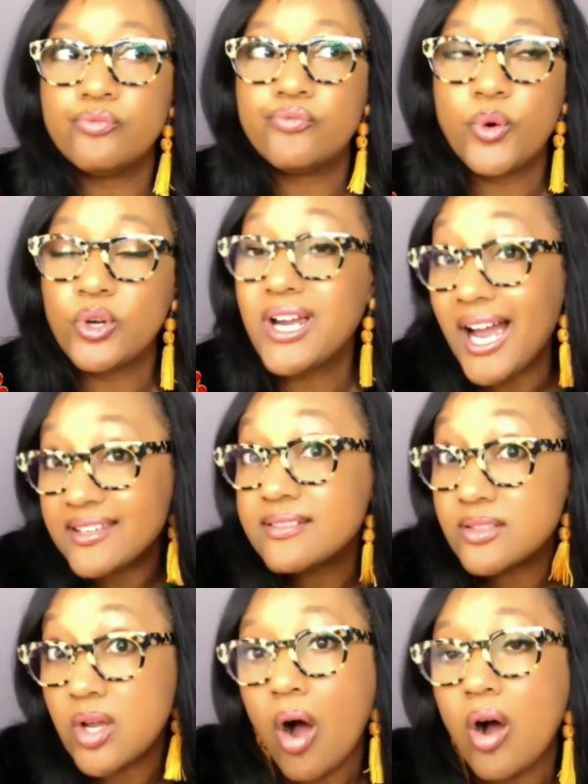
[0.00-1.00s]
for Guys
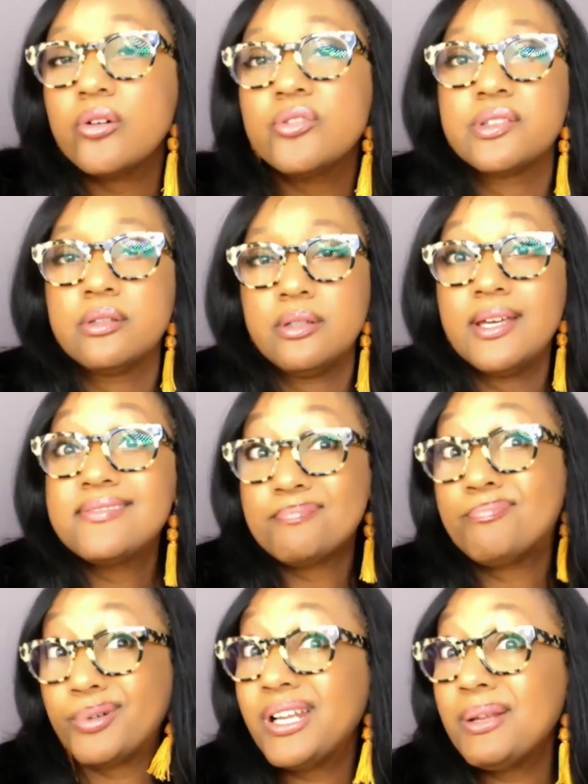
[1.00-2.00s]
and Dolls, it's
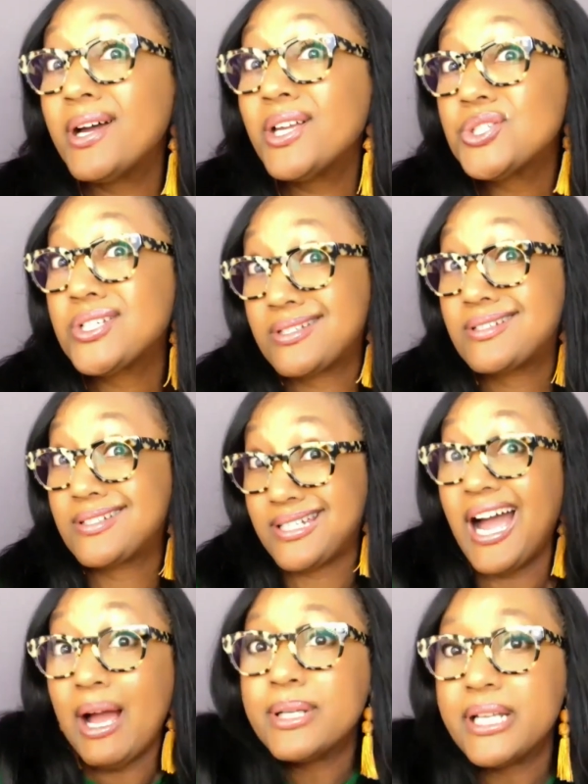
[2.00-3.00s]
pretty much
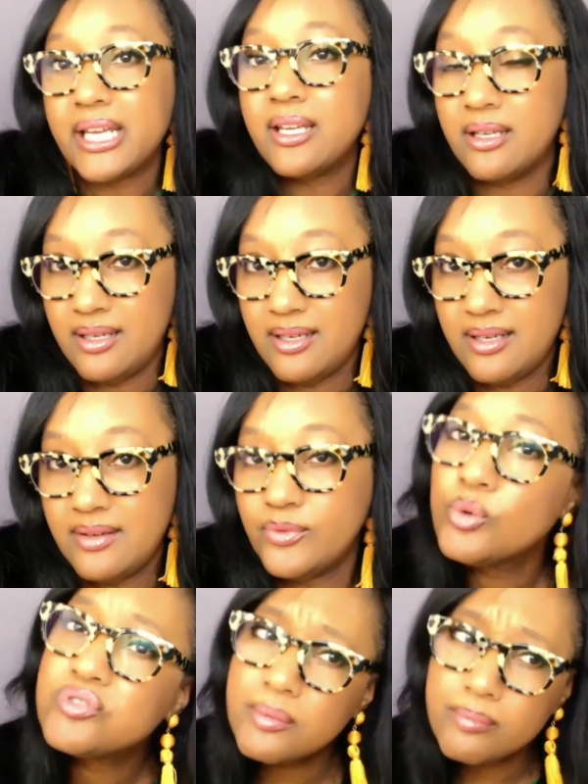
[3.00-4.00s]
comedy.
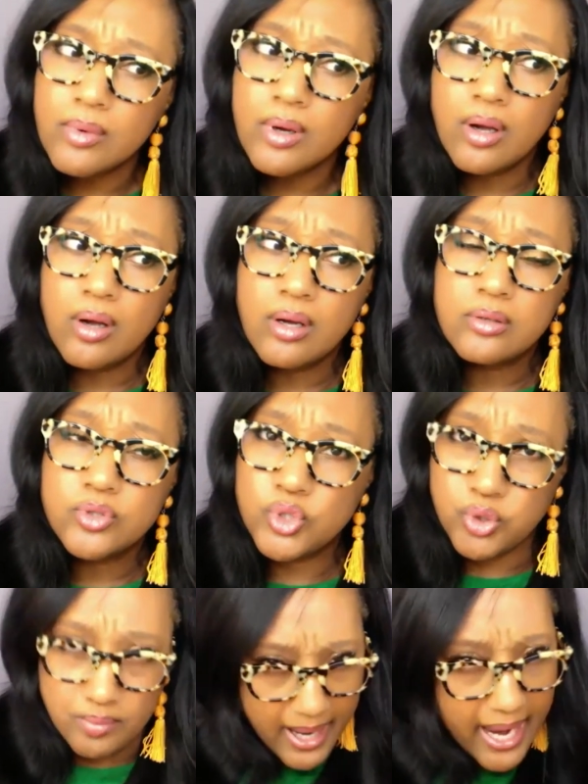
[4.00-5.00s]
There's some
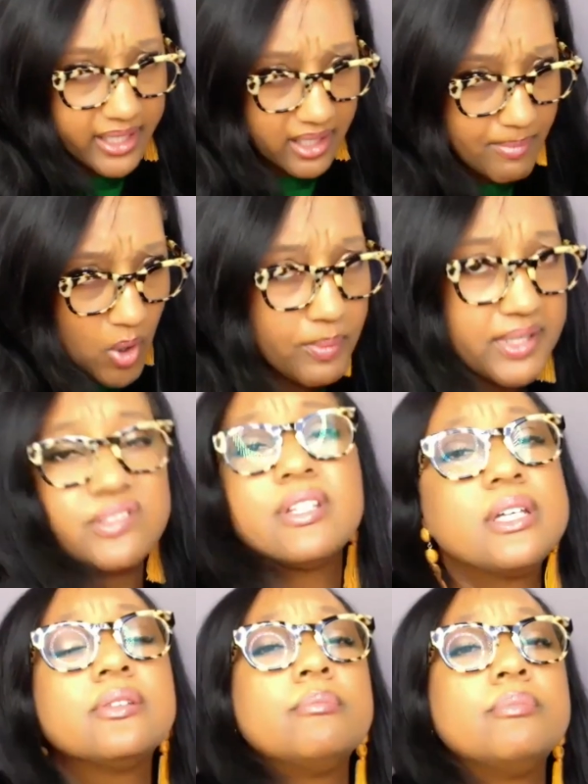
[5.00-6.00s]
dramatic moments
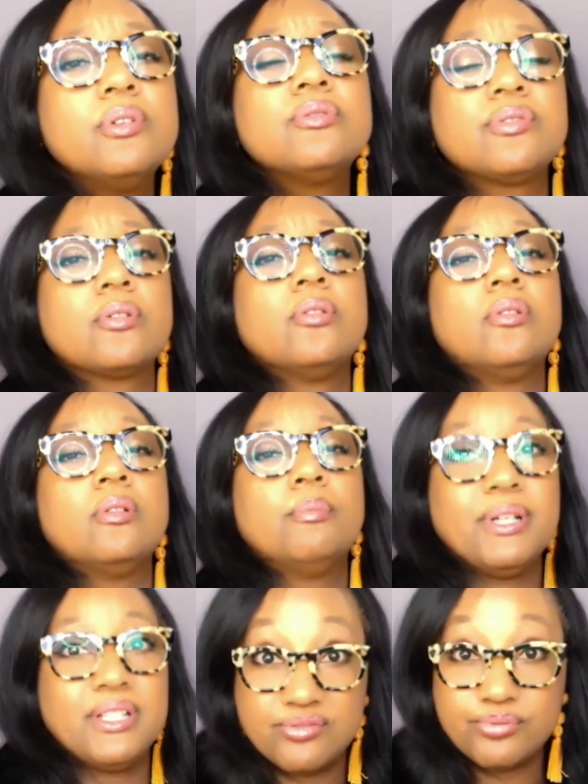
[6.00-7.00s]
in the musical,
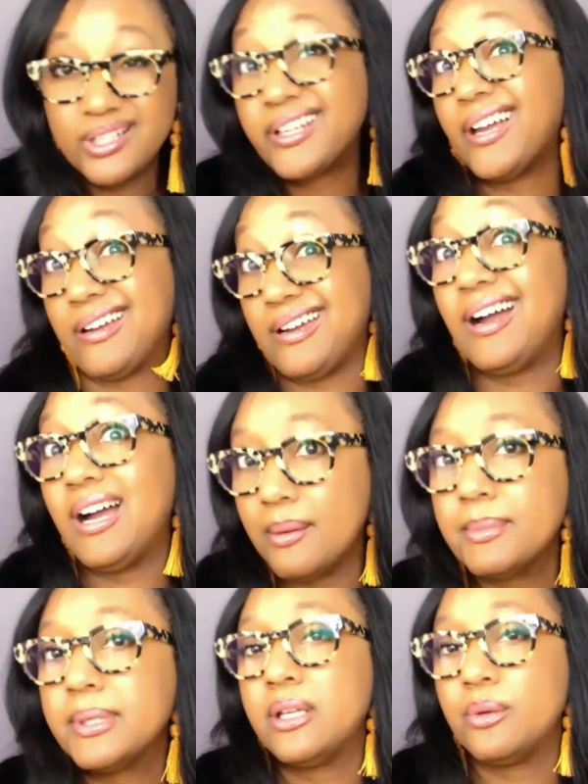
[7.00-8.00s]
but it's really a
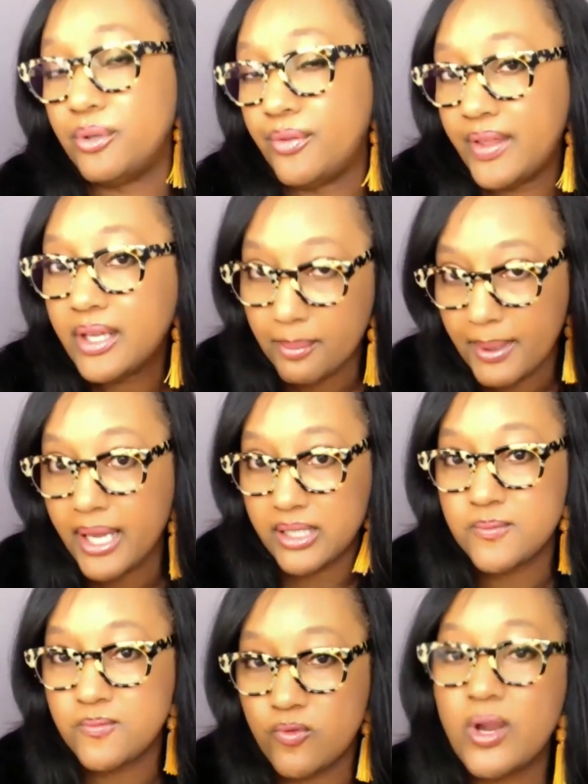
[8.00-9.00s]
comedy when you think about
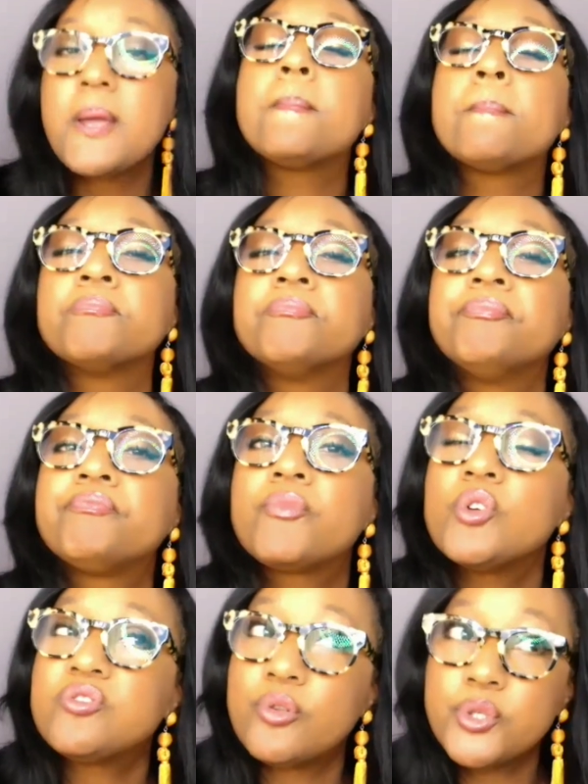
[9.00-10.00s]
it, right?
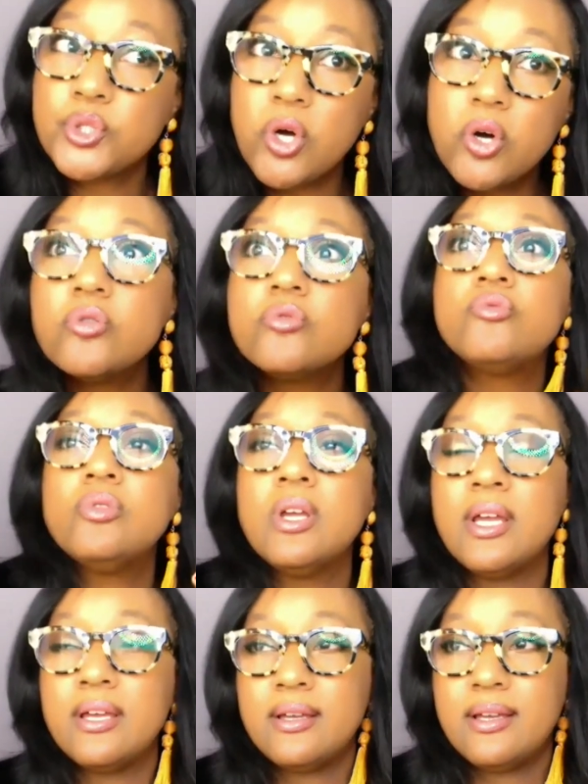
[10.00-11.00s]
So the tone
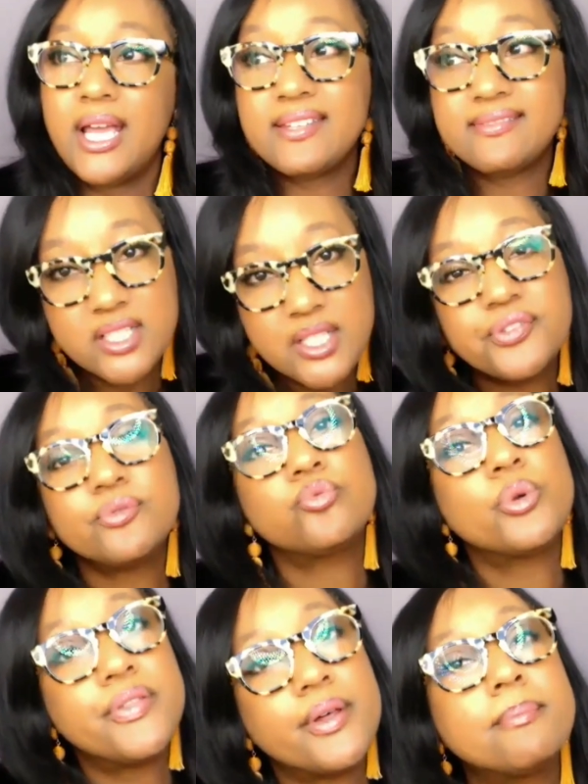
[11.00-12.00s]
has a different
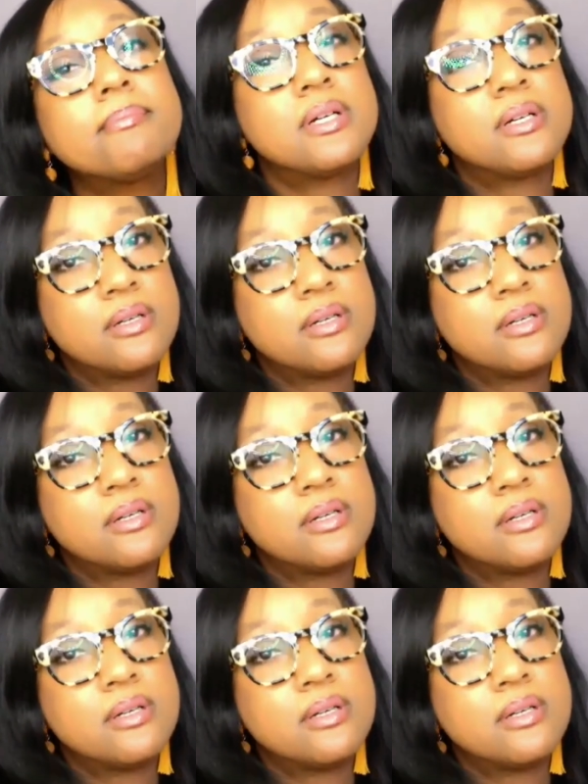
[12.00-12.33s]
rhythm.